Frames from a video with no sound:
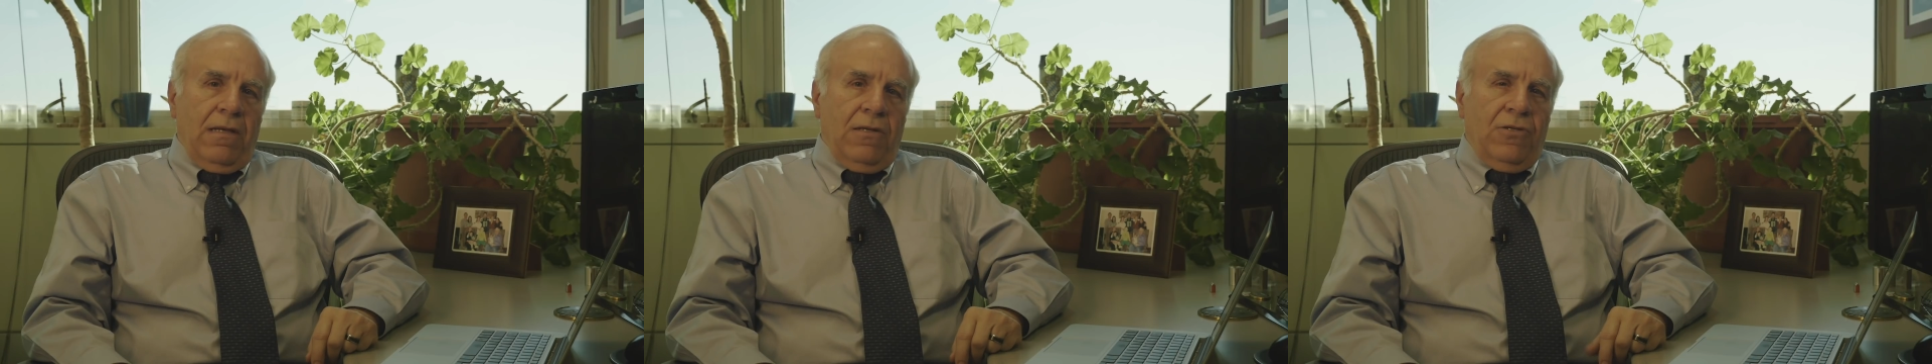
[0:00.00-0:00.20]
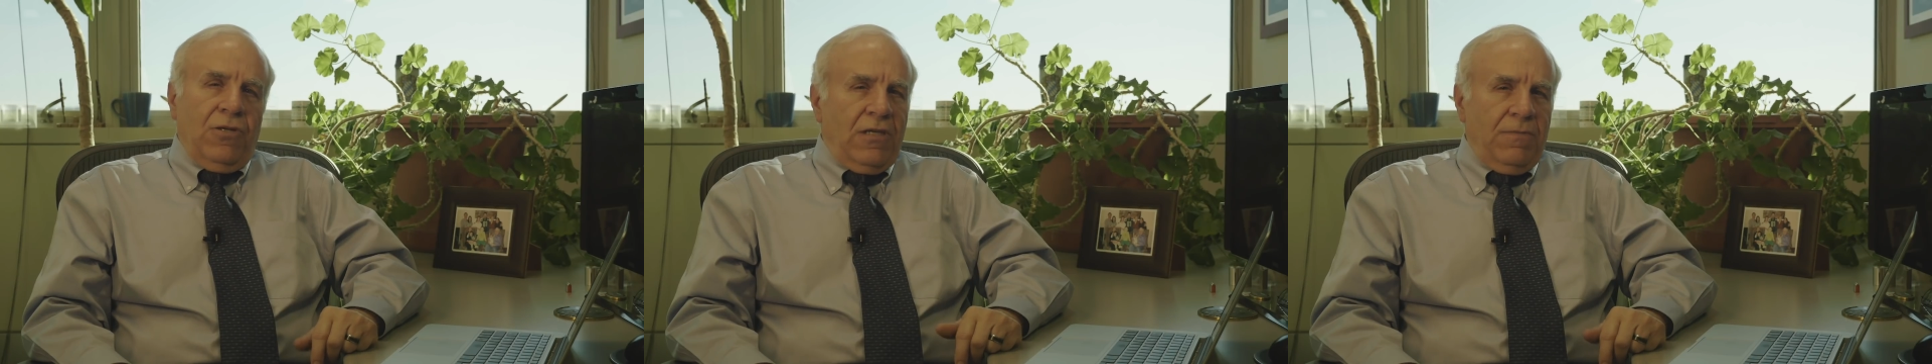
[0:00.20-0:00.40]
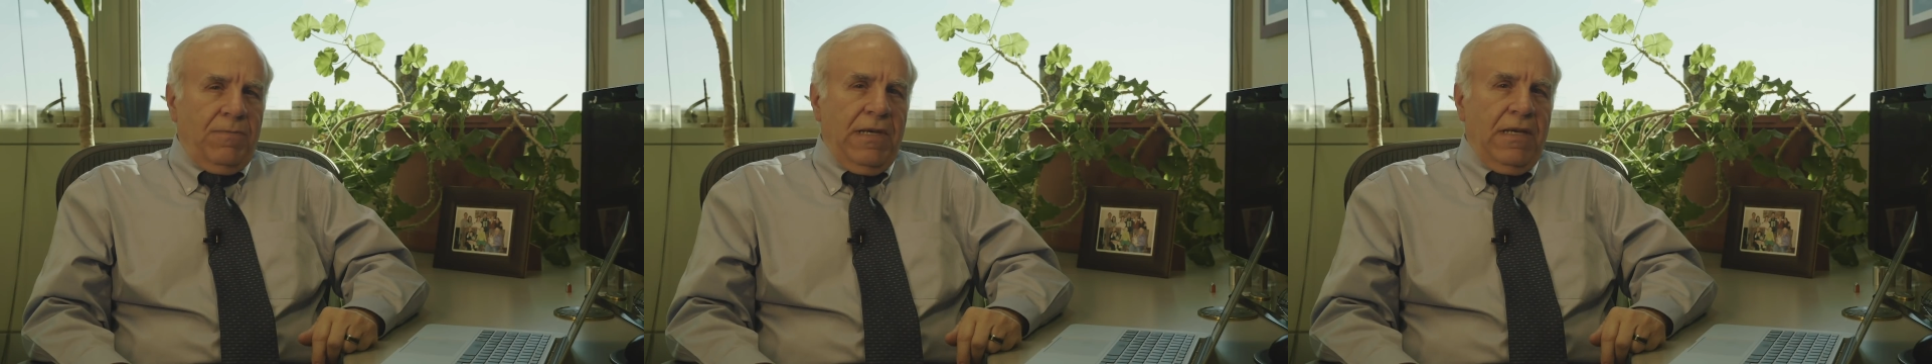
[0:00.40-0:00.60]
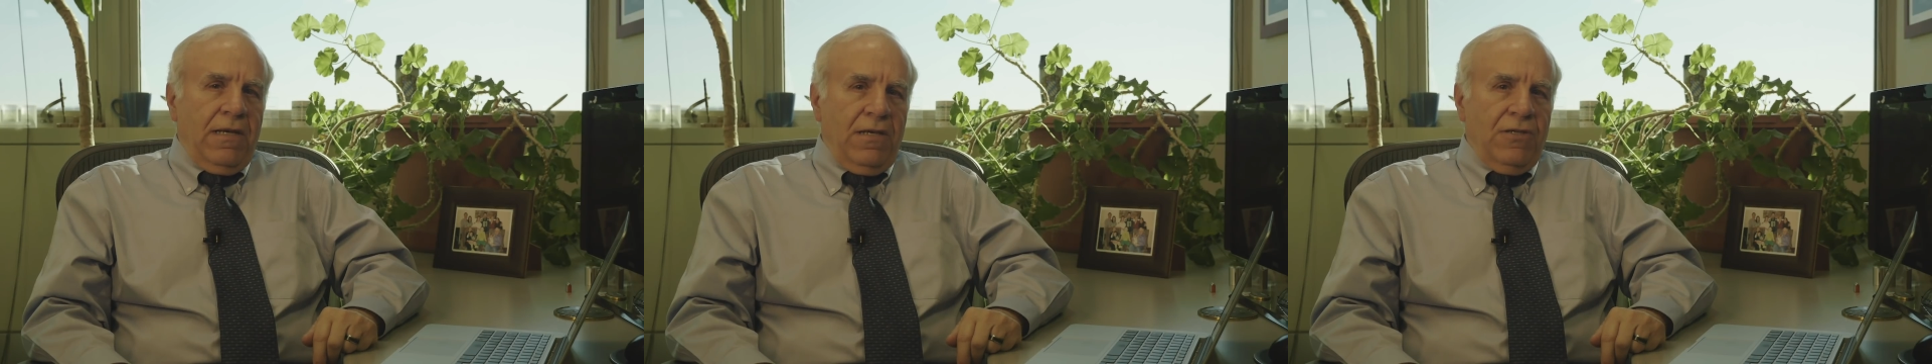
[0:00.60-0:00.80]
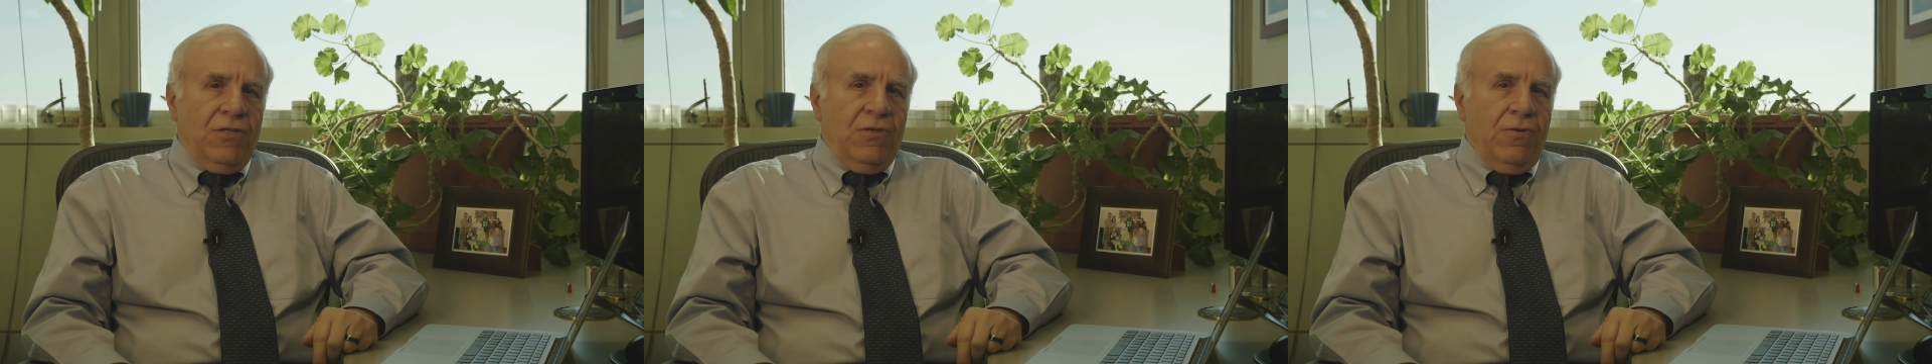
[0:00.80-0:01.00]
Just
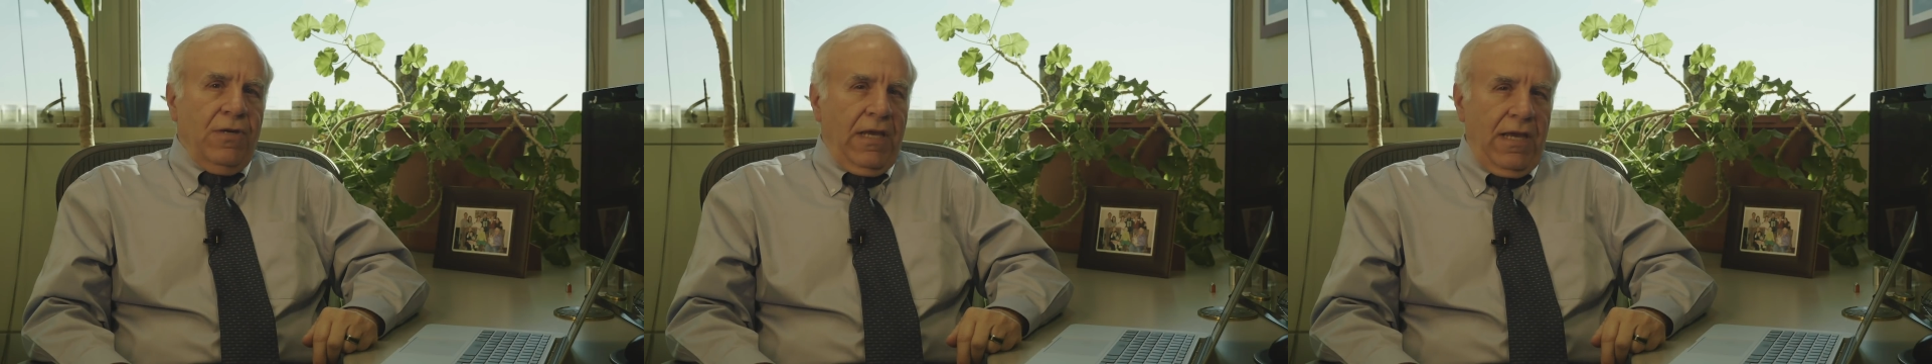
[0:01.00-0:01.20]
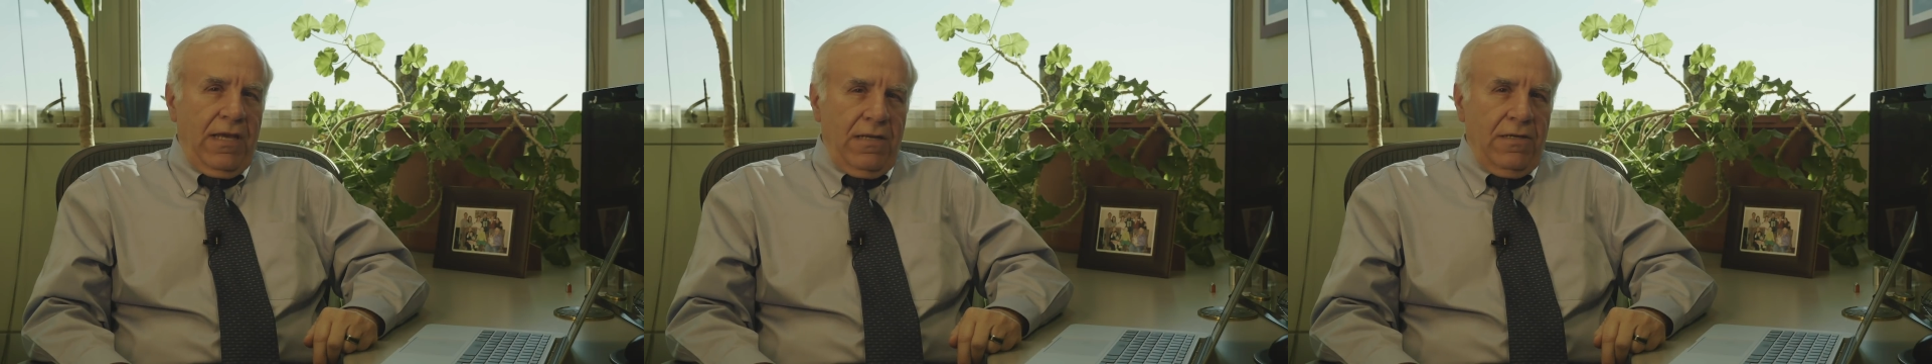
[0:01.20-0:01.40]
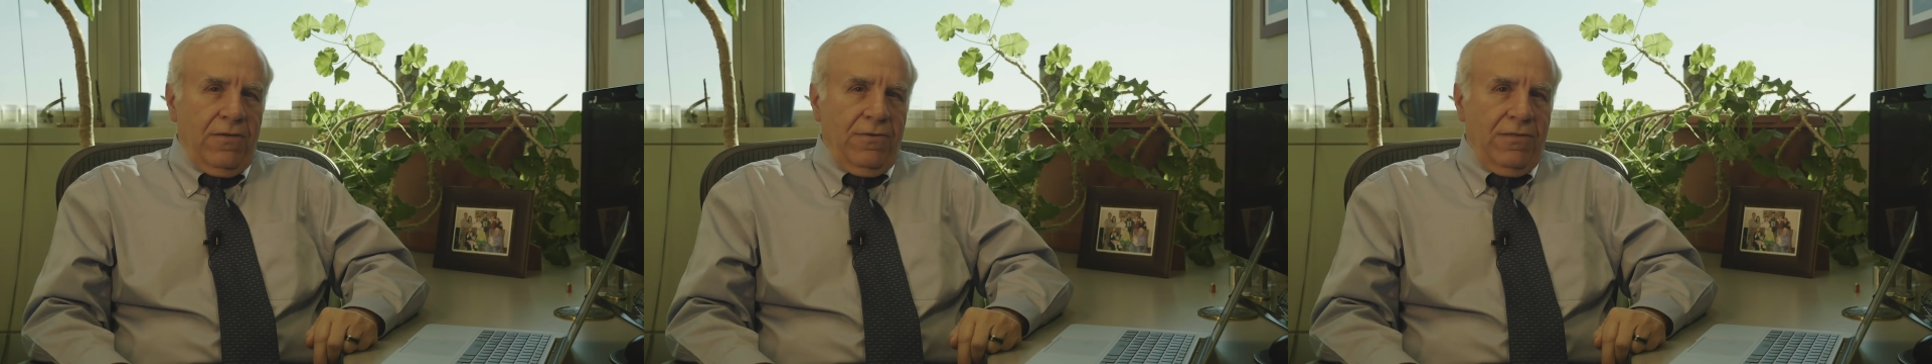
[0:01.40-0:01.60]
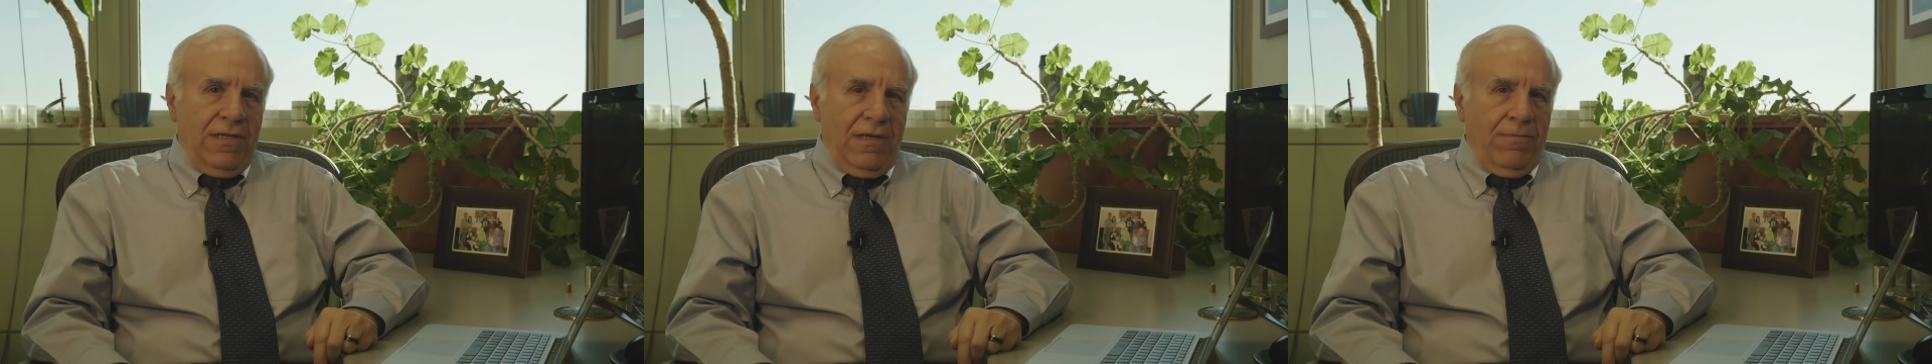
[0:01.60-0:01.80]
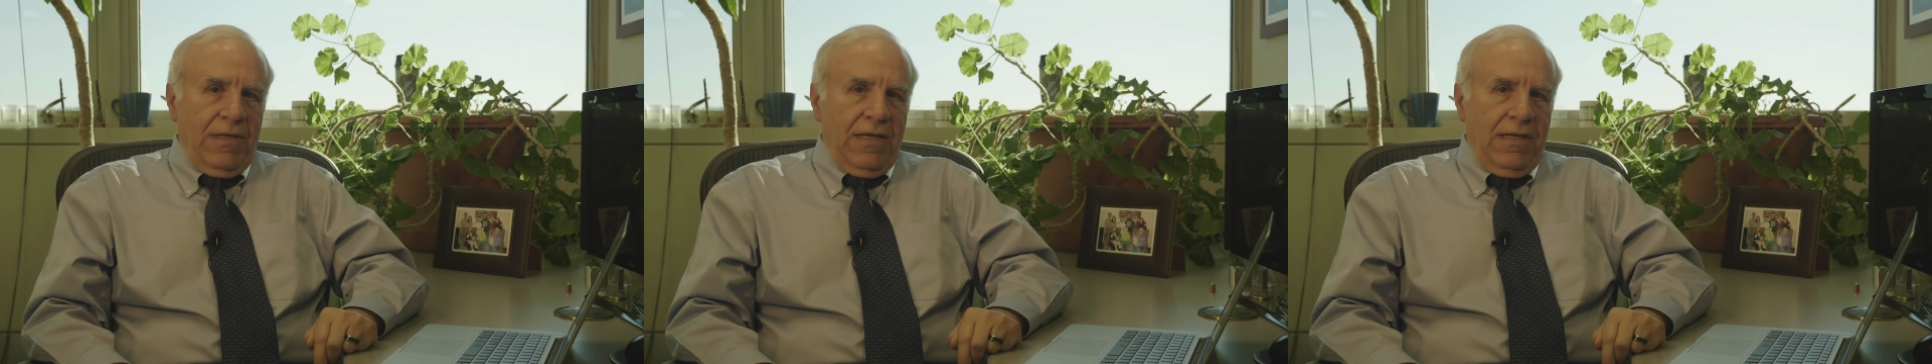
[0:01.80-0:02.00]
because you can do
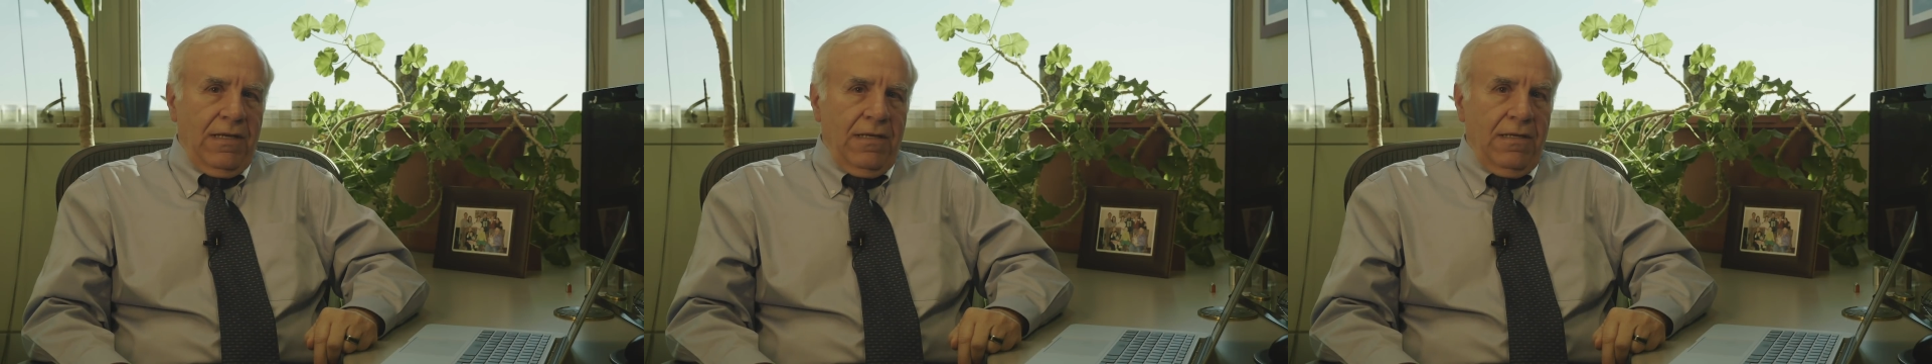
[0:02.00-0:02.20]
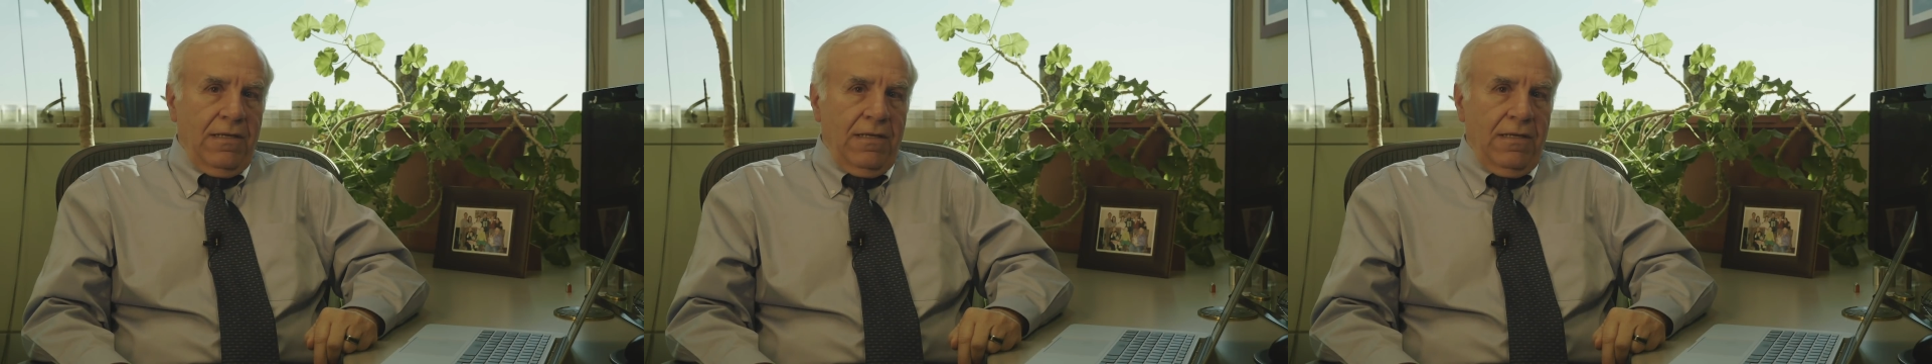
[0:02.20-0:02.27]
something